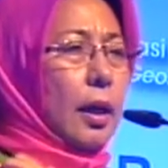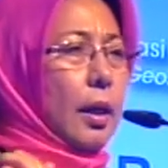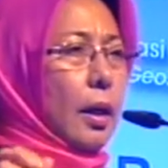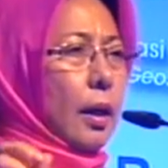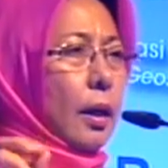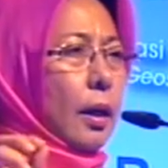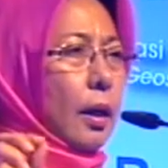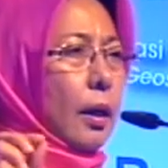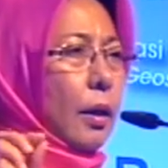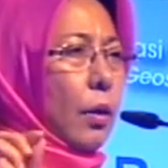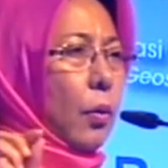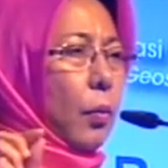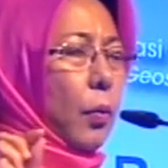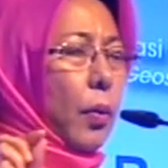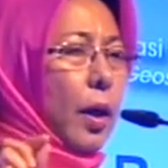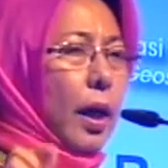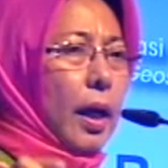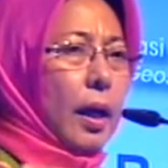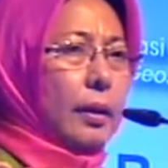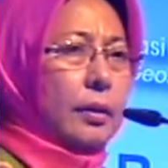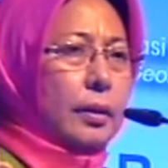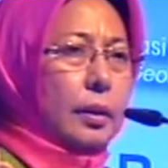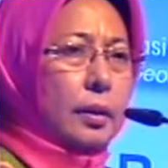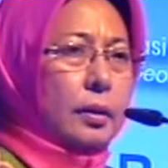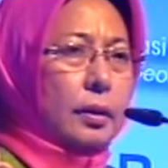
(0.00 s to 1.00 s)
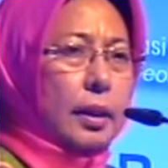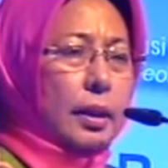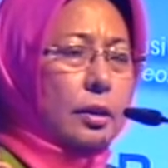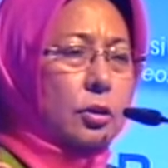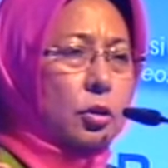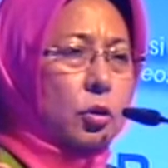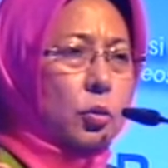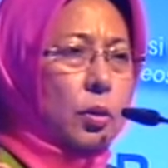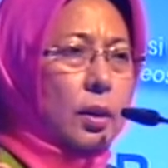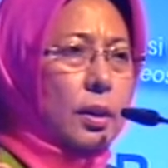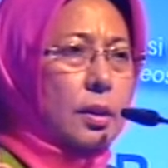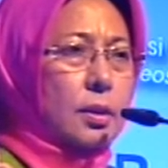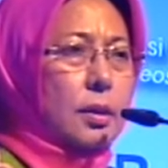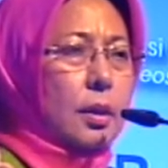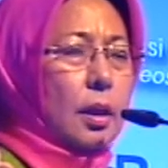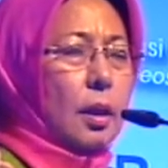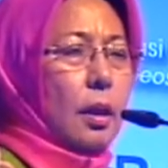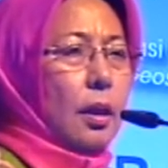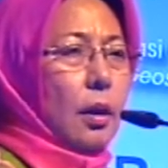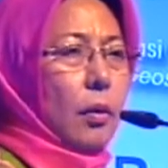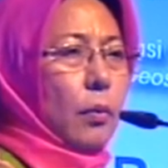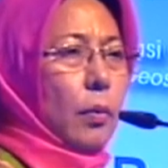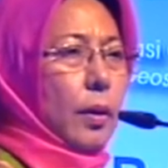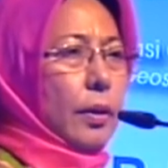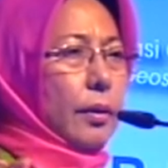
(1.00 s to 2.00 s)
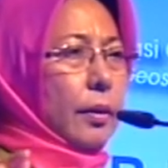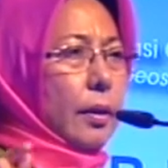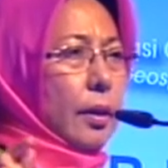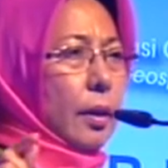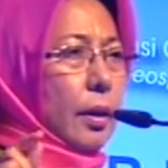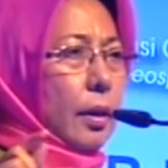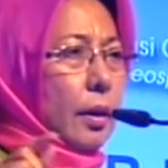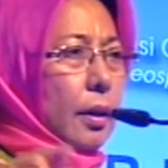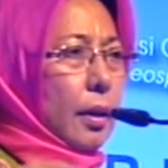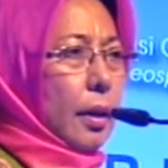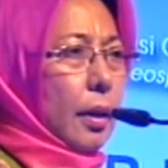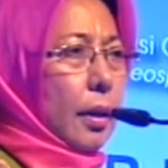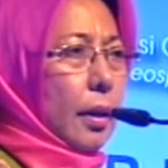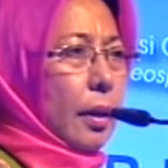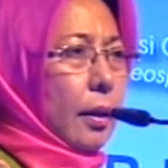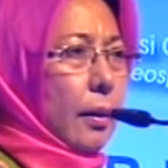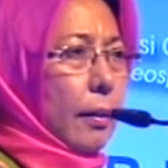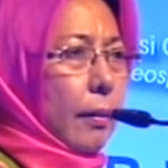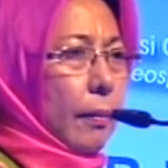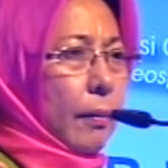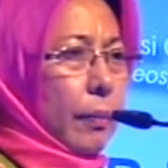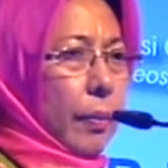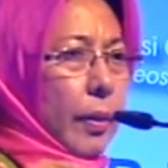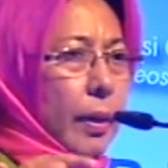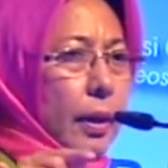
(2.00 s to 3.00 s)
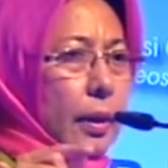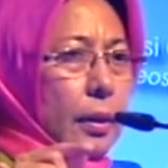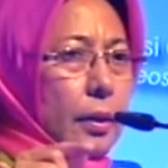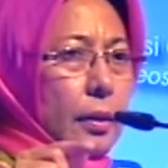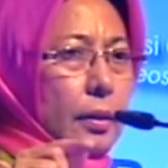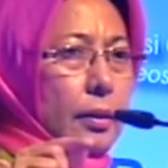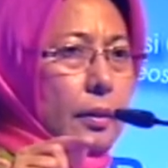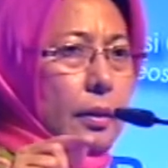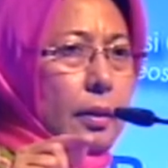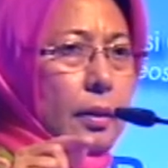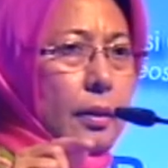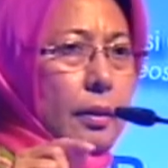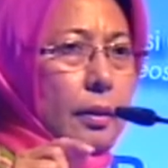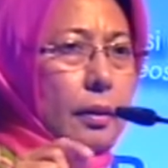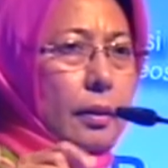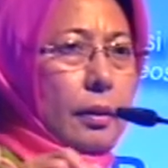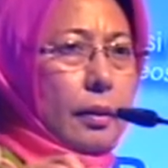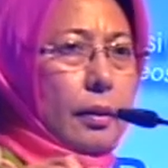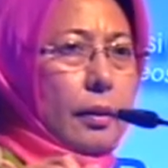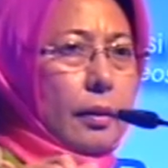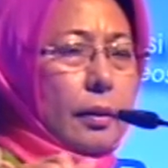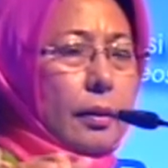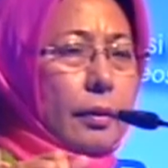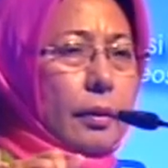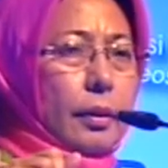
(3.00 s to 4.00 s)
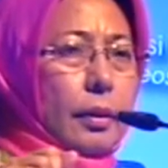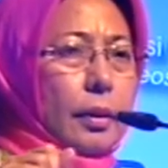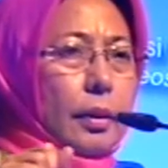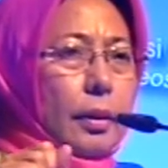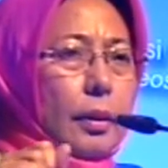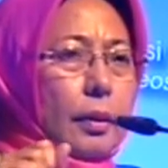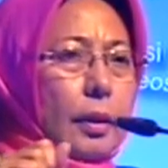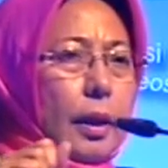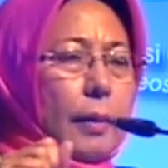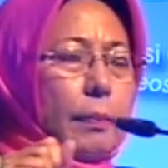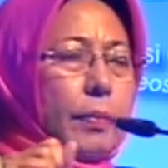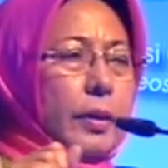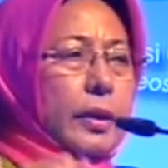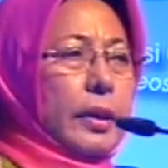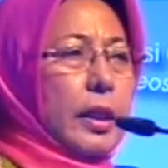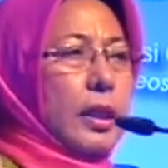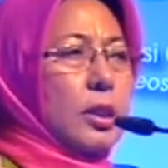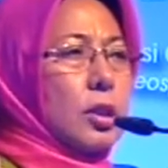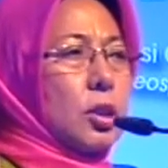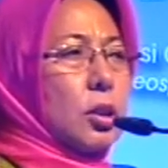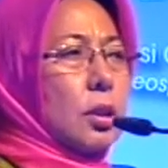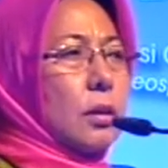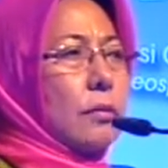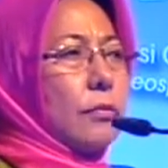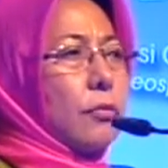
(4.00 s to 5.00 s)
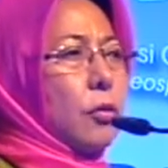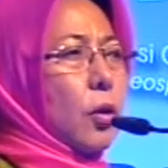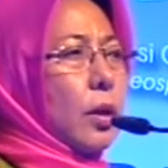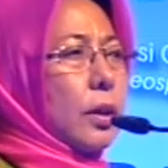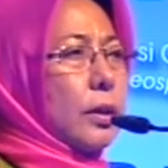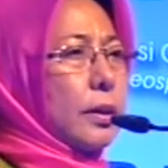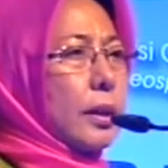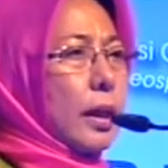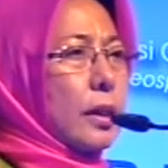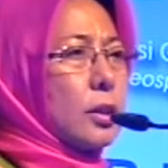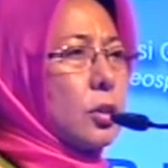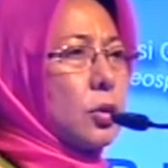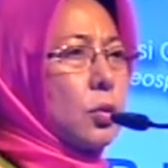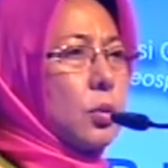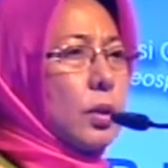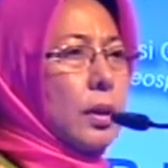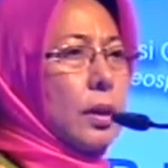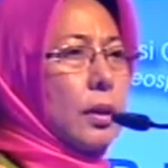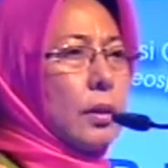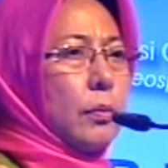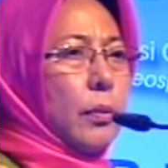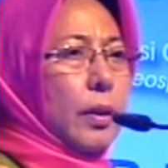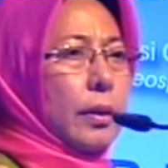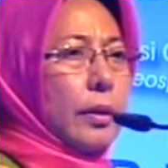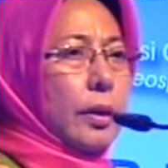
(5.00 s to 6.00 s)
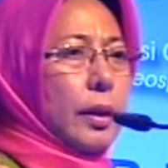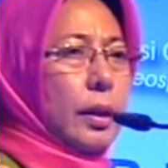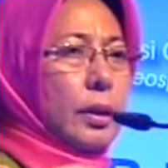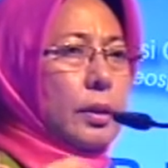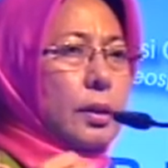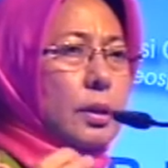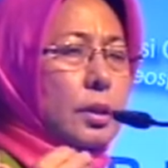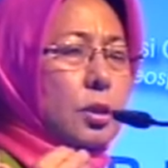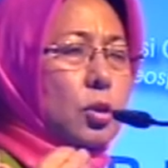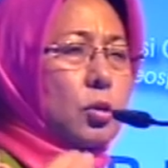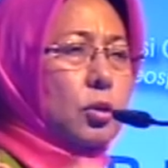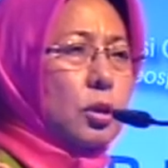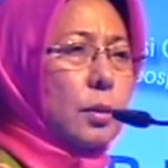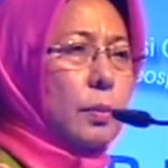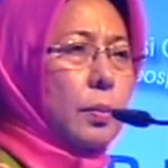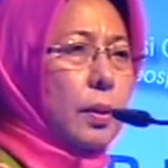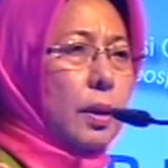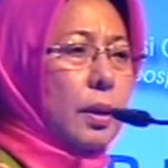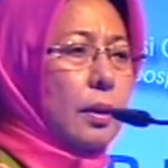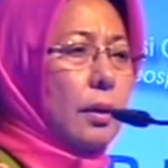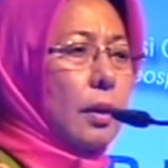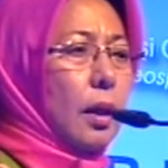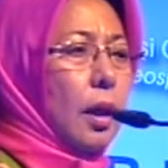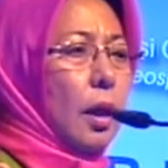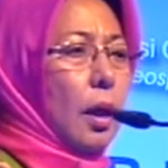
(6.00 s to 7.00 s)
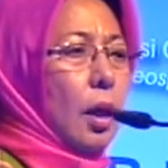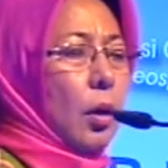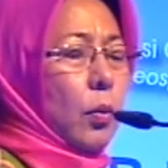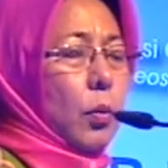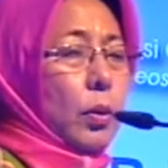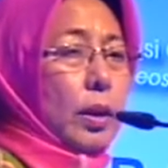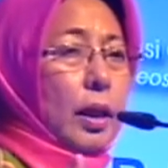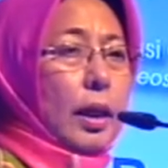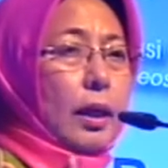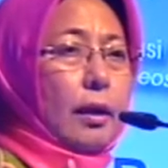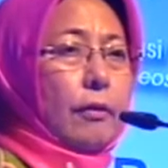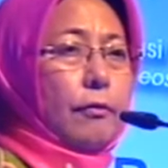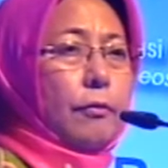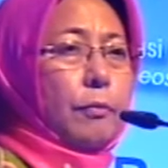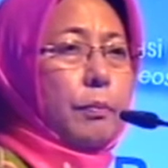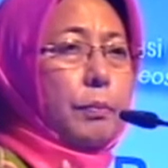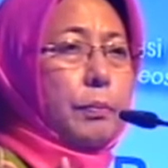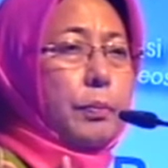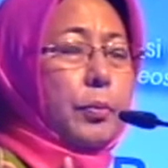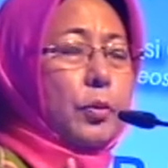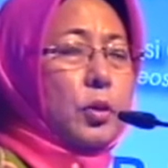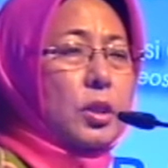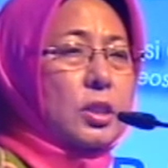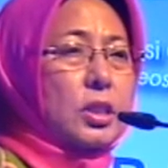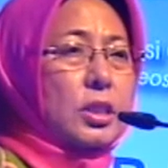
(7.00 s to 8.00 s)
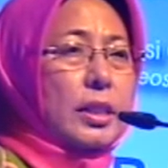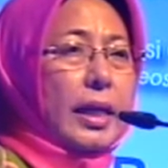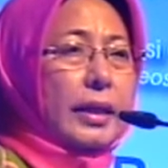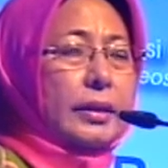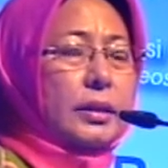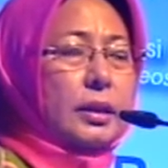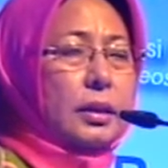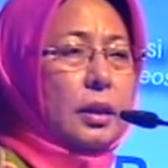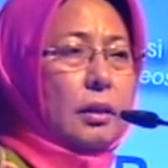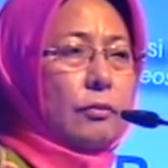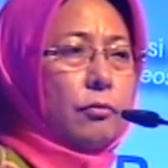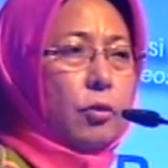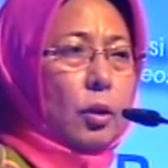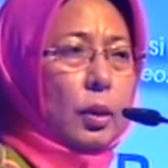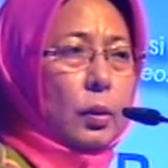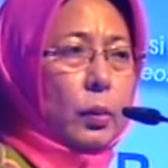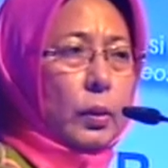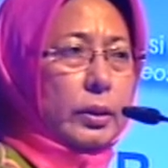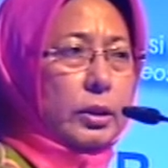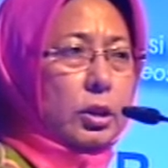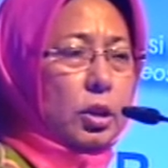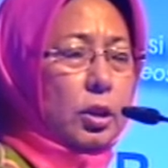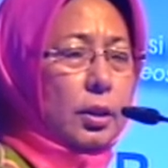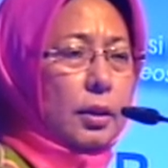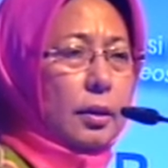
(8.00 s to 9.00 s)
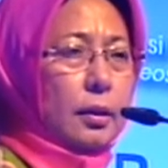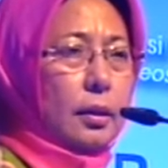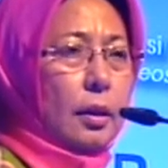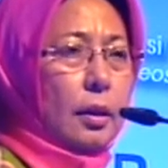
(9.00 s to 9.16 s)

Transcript: where are the industries, whether the application for industry, whether it is suitable. We have pre-siting evaluation.